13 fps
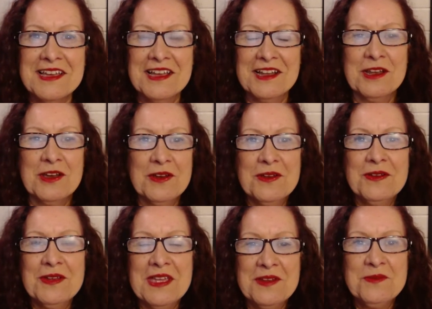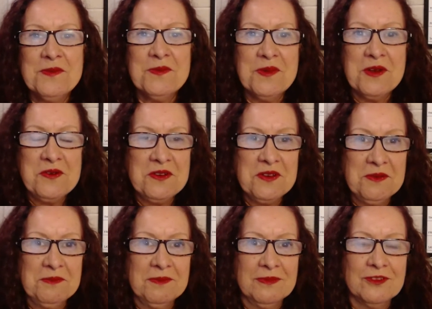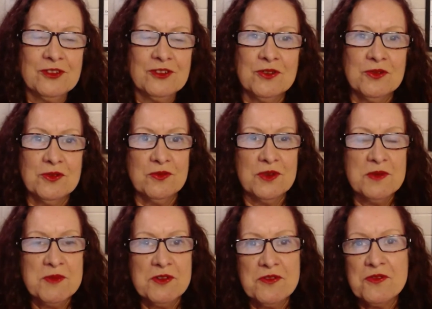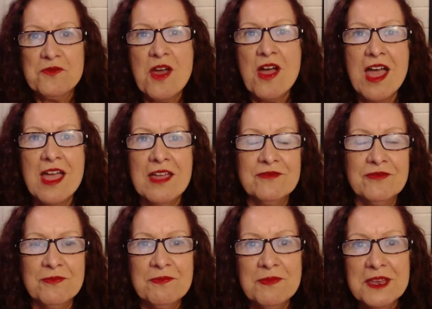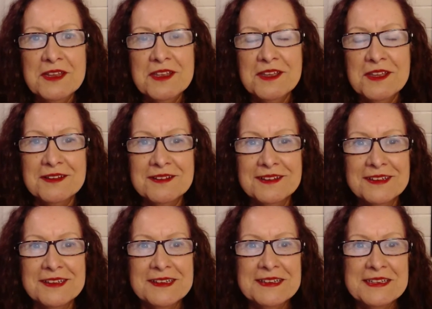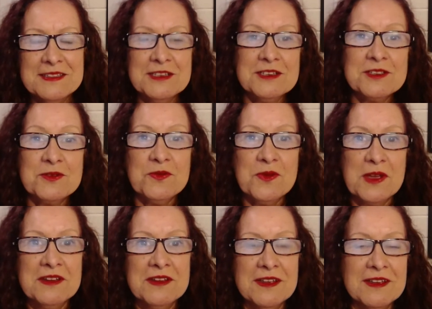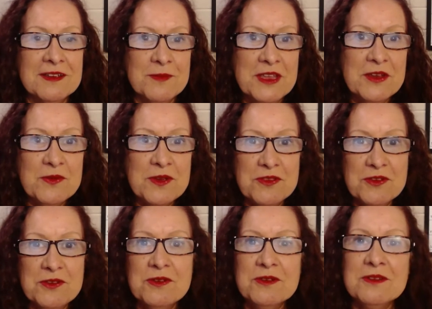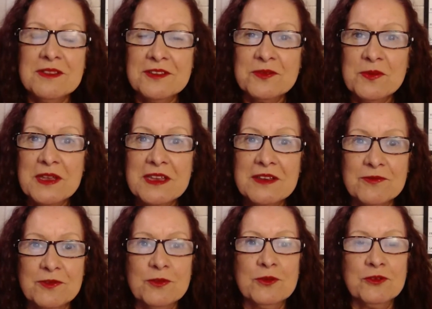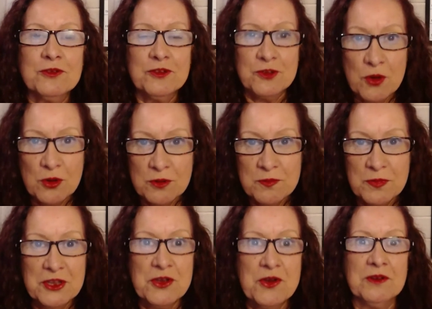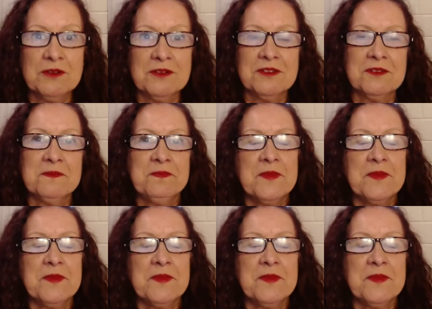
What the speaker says: Hello and welcome to Women Thrive Media. This is Gwenda. I'm here with you this week for Soul and Beyond.